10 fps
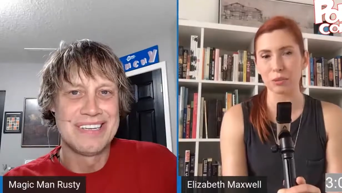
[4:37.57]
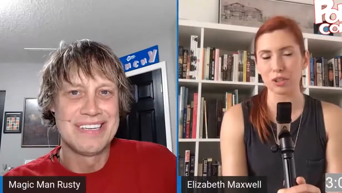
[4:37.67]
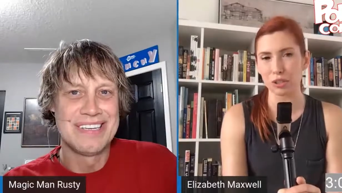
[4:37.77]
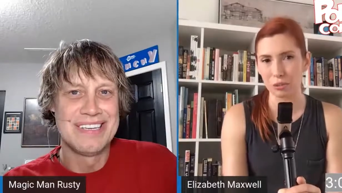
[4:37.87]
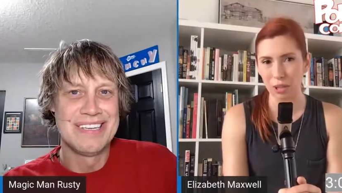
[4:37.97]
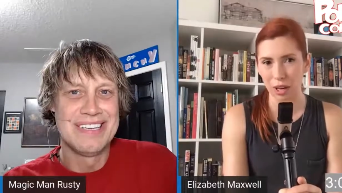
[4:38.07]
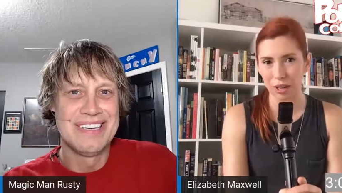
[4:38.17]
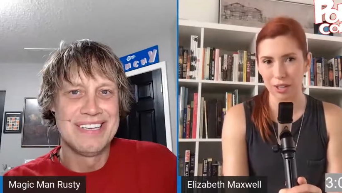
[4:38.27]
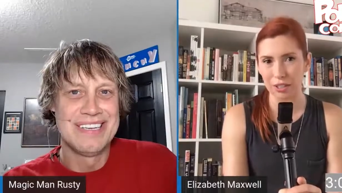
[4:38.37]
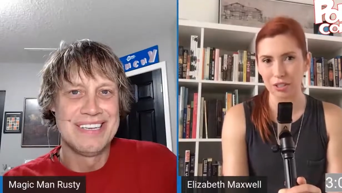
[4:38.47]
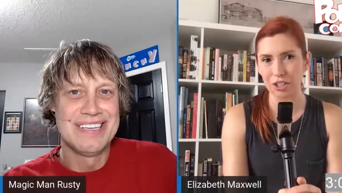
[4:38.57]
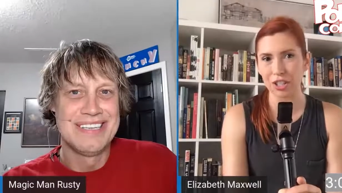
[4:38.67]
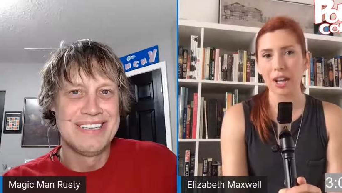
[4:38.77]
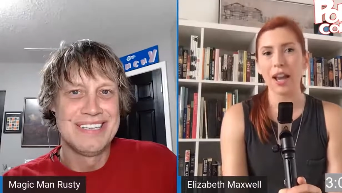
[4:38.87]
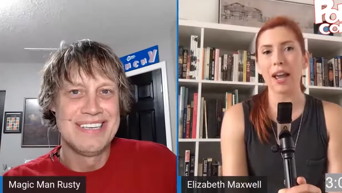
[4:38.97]
Speaker 1: were too large
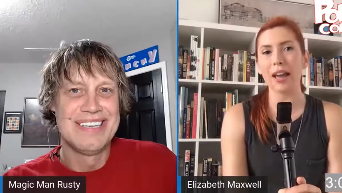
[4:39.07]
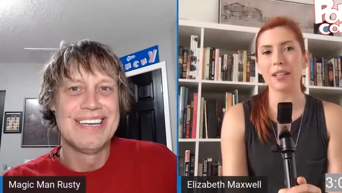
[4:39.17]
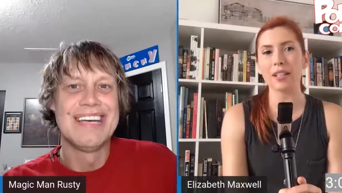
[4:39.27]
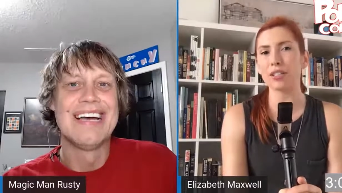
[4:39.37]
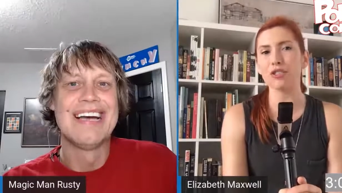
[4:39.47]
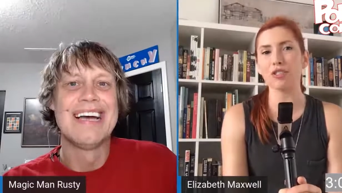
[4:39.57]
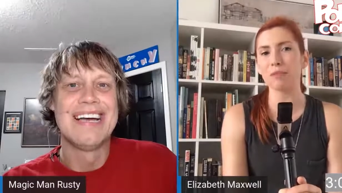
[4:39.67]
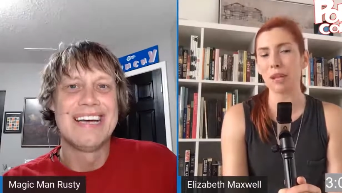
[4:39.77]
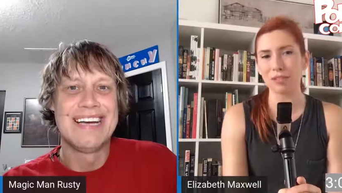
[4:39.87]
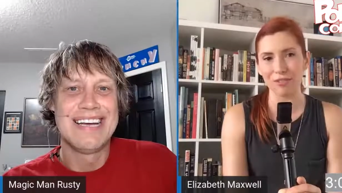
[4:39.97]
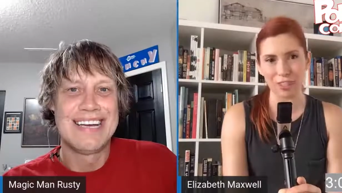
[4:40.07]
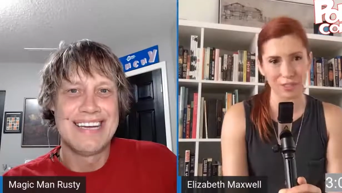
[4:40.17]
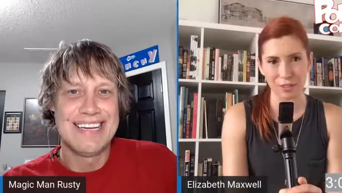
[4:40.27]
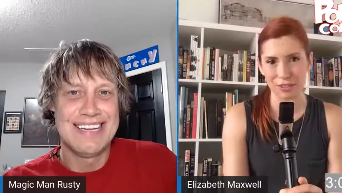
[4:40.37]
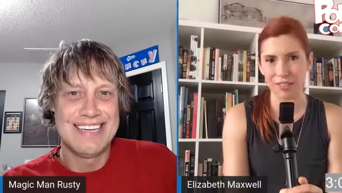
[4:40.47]
and it just made
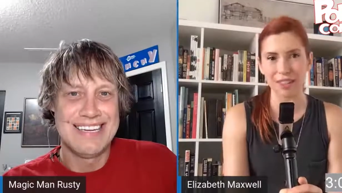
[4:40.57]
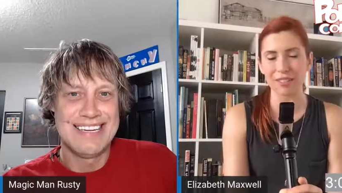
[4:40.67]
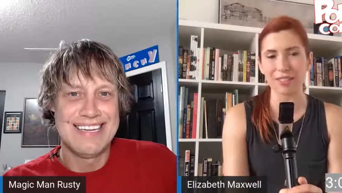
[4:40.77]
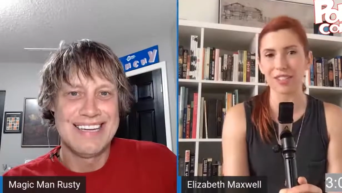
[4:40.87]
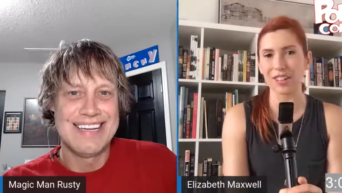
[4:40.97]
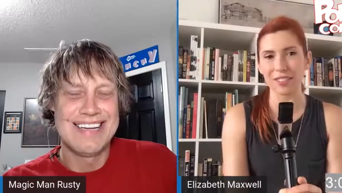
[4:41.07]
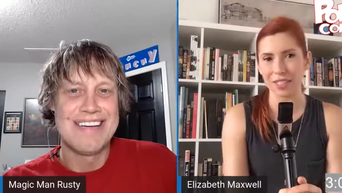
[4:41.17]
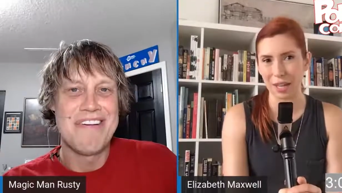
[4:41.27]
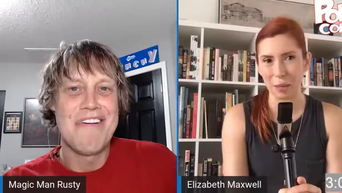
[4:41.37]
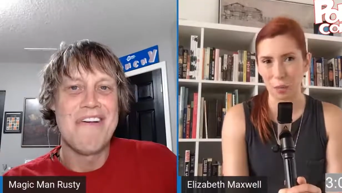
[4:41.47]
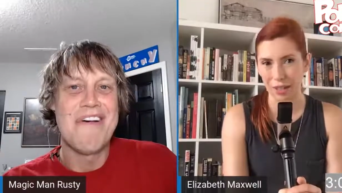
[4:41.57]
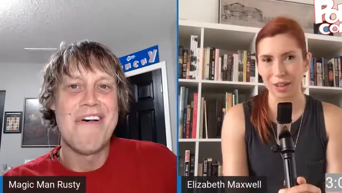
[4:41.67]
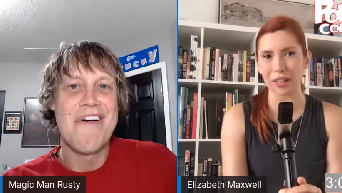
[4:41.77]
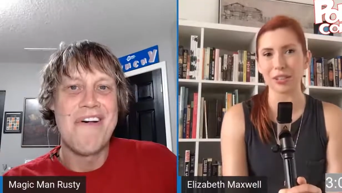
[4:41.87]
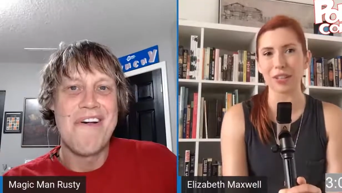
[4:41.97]
fiscal sense for us to get one
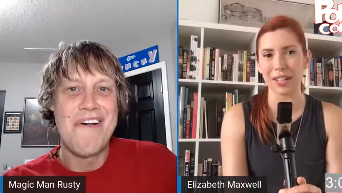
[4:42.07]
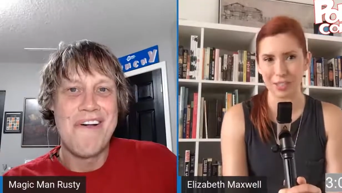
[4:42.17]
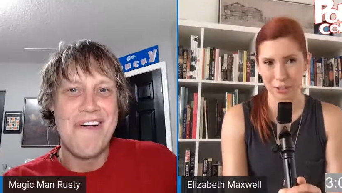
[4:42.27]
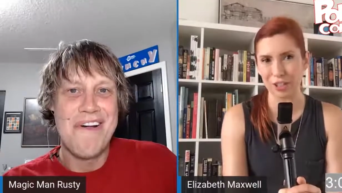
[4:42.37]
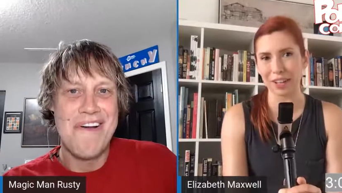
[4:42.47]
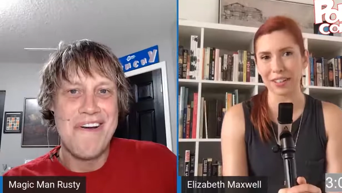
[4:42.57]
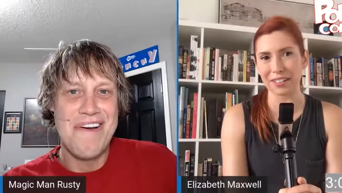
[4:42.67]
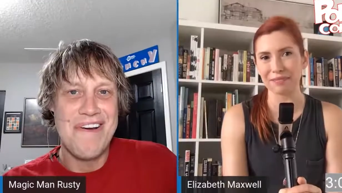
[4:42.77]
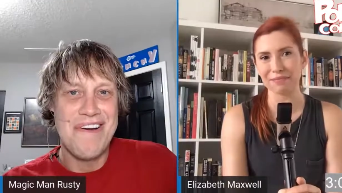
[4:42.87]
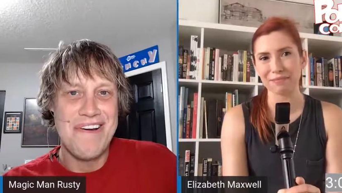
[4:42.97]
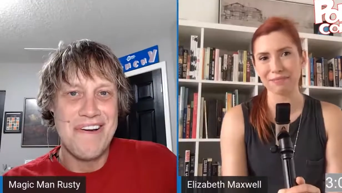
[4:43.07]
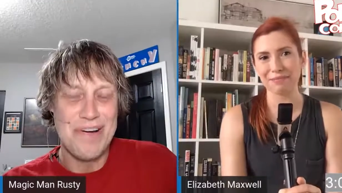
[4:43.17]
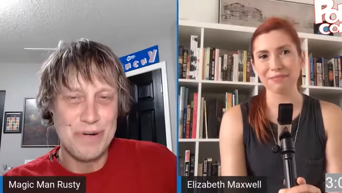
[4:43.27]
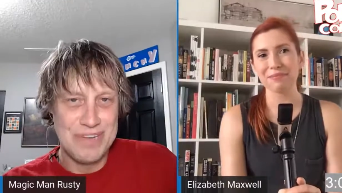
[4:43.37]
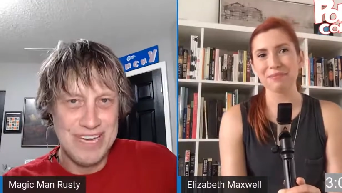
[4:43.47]
entree and share it.
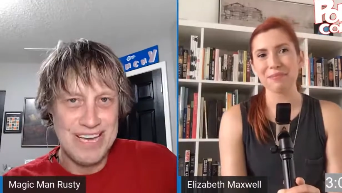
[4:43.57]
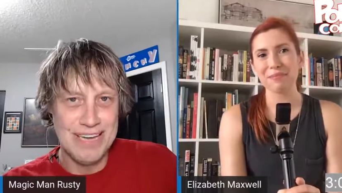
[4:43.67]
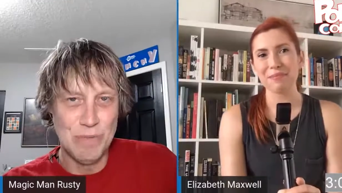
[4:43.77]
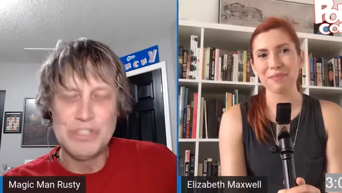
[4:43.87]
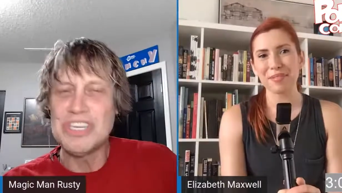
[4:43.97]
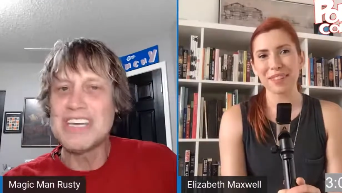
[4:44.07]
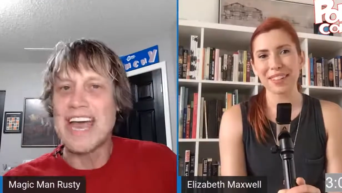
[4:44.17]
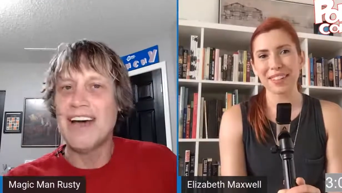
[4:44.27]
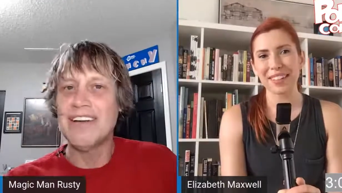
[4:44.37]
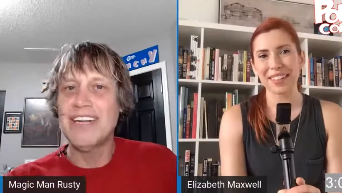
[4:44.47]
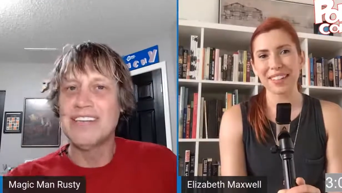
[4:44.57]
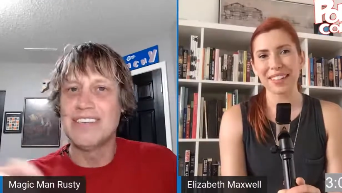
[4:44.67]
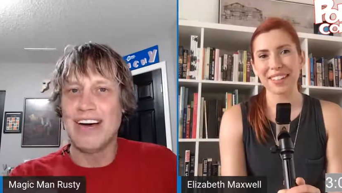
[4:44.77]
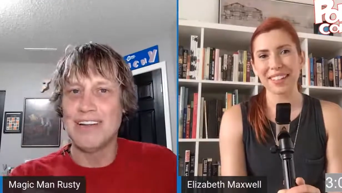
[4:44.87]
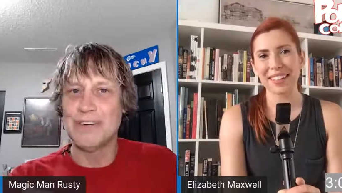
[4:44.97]
Speaker 2: Okay. Was he counting
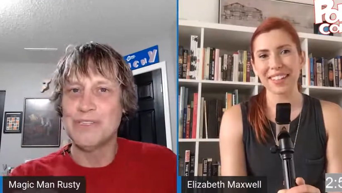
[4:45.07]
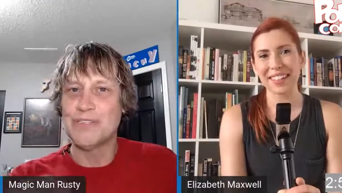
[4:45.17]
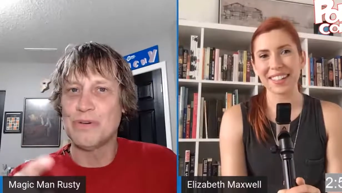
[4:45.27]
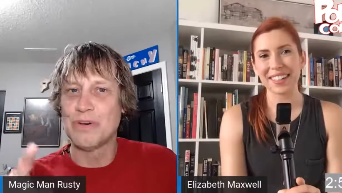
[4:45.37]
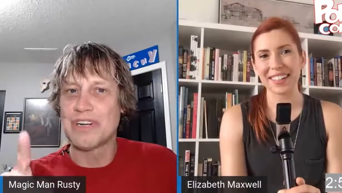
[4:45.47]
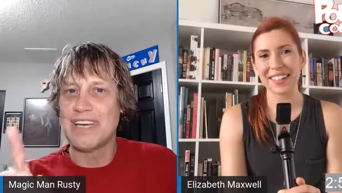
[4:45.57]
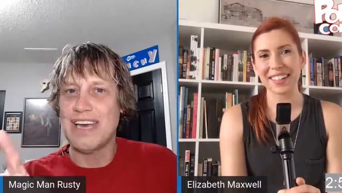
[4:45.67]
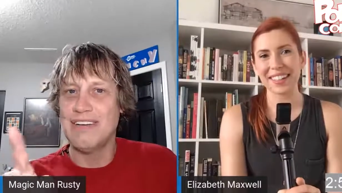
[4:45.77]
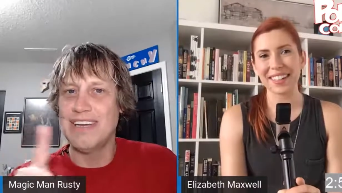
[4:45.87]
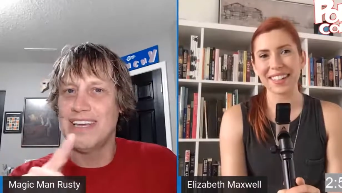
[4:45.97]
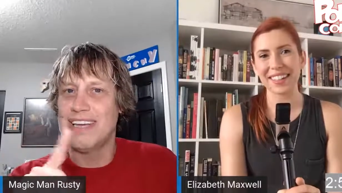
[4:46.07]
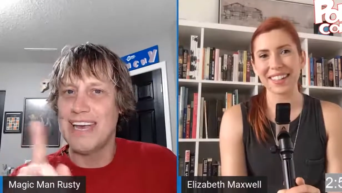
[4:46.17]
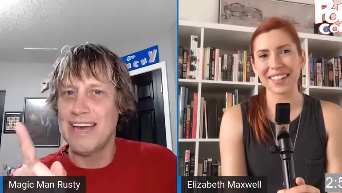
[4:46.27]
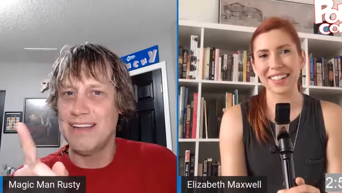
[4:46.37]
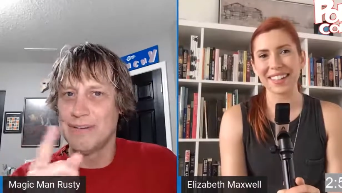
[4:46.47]
dollars or counting
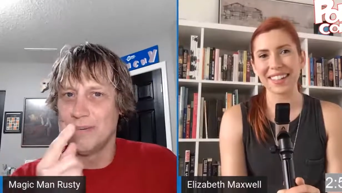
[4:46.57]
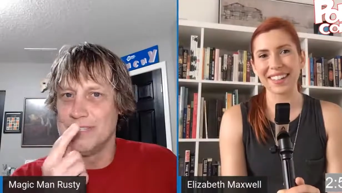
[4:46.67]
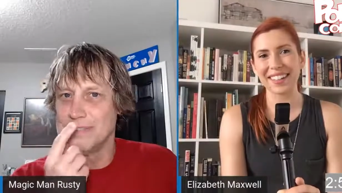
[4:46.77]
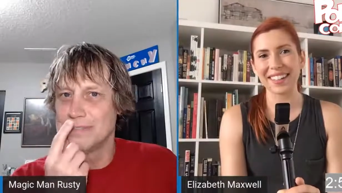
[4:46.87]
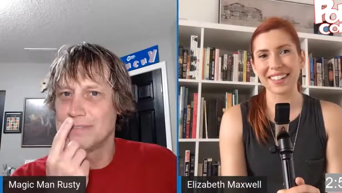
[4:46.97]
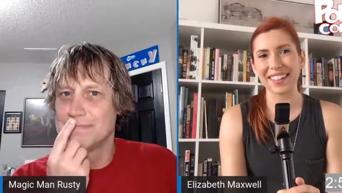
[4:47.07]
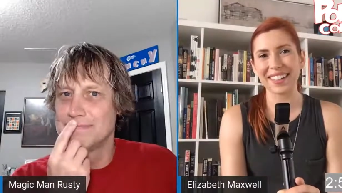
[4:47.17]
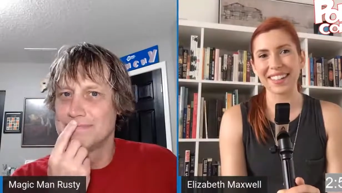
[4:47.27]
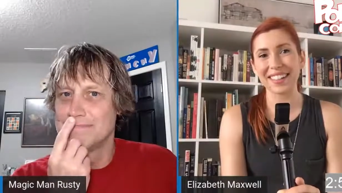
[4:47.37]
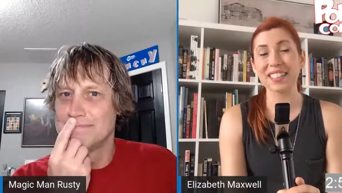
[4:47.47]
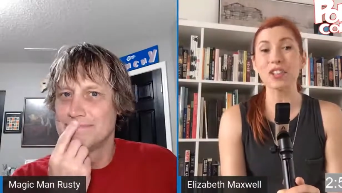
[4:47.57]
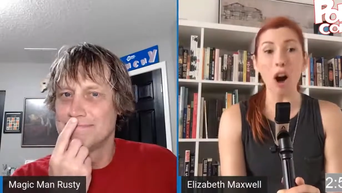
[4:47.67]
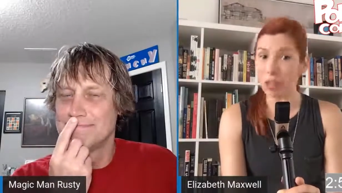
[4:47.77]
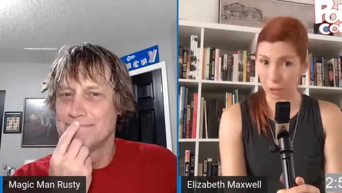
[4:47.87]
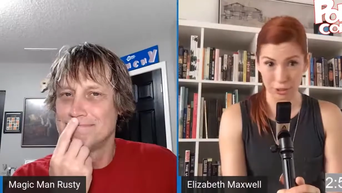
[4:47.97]
calories?
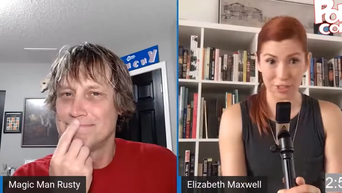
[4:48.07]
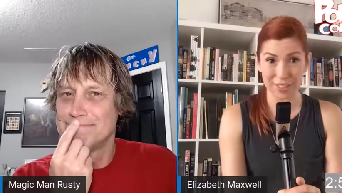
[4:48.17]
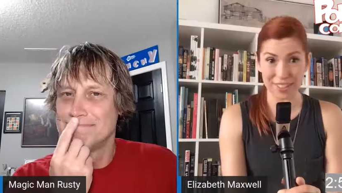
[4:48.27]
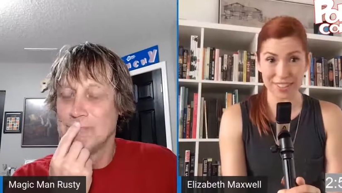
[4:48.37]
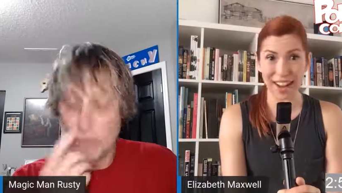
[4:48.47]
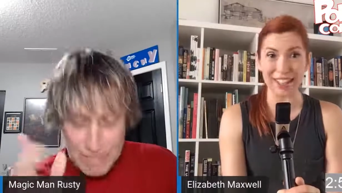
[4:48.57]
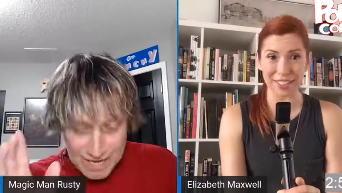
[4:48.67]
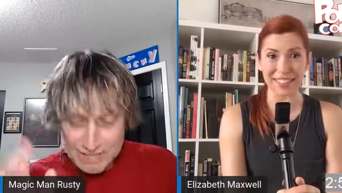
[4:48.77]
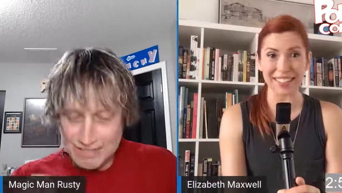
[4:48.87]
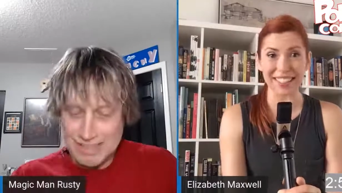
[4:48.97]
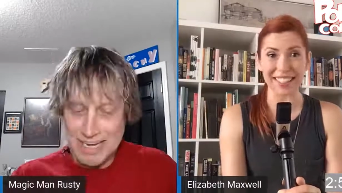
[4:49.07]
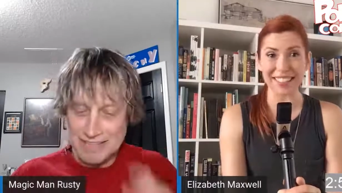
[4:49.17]
Speaker 1: dollars.
Speaker 2: Okay. okay.